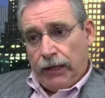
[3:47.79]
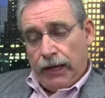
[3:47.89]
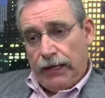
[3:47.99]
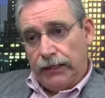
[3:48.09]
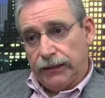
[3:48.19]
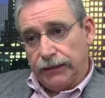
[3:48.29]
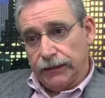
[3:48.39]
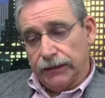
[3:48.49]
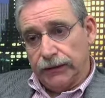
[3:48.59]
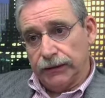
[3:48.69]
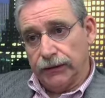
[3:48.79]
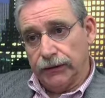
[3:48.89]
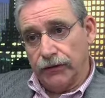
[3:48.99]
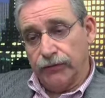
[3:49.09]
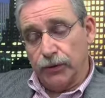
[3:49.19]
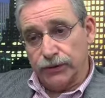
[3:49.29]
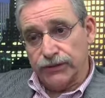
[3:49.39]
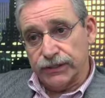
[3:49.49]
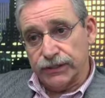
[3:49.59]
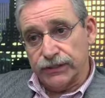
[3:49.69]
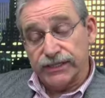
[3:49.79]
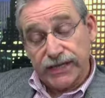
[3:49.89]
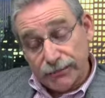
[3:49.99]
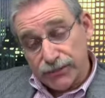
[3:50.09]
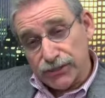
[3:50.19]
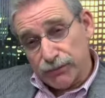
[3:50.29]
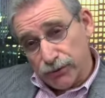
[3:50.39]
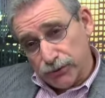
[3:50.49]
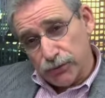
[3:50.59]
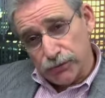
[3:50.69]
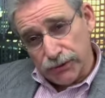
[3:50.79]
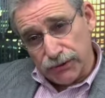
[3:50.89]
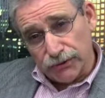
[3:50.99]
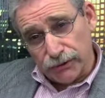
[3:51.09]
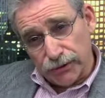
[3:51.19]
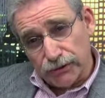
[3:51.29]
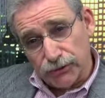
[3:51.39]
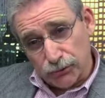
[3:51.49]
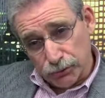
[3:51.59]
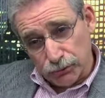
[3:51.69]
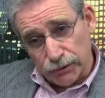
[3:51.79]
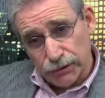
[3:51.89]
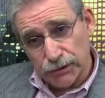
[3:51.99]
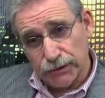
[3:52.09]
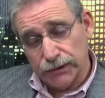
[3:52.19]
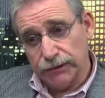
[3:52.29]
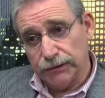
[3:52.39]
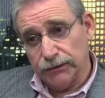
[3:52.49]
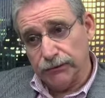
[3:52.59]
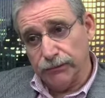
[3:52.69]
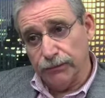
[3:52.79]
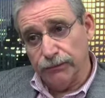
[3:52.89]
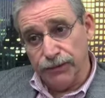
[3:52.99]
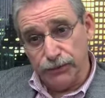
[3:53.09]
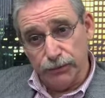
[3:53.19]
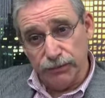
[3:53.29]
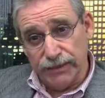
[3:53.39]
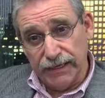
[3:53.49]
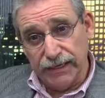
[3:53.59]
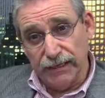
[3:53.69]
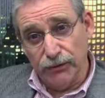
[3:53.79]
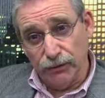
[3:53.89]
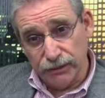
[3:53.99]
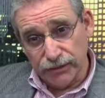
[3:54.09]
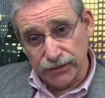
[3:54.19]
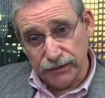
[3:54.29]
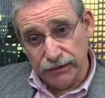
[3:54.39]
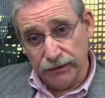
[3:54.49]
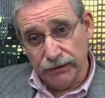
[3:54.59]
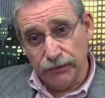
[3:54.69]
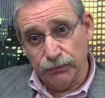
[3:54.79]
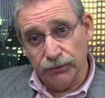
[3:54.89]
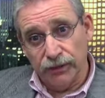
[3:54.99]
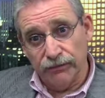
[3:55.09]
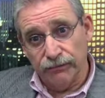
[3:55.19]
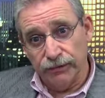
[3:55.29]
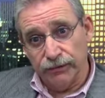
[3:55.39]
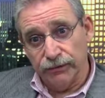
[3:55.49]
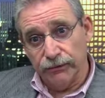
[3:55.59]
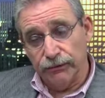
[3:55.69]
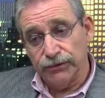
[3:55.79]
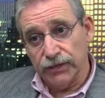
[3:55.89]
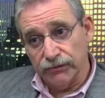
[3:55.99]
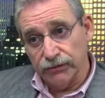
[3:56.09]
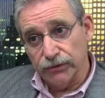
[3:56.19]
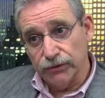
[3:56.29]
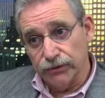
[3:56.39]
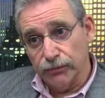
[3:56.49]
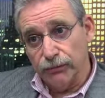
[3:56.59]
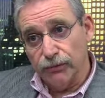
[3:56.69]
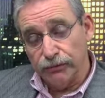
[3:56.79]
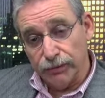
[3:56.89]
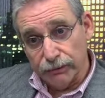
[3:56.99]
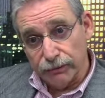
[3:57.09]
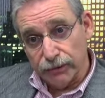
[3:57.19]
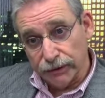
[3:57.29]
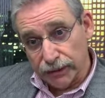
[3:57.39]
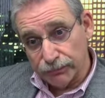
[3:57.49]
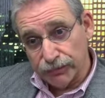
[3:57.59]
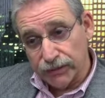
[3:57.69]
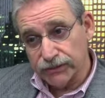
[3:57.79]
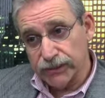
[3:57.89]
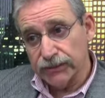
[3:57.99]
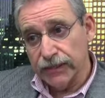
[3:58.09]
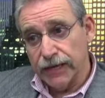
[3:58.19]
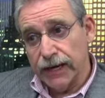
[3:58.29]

And of course, the Tappan Zee Bridge will be starting soon. Bids will be taken in August, I think, and we should have a good number of people on that project.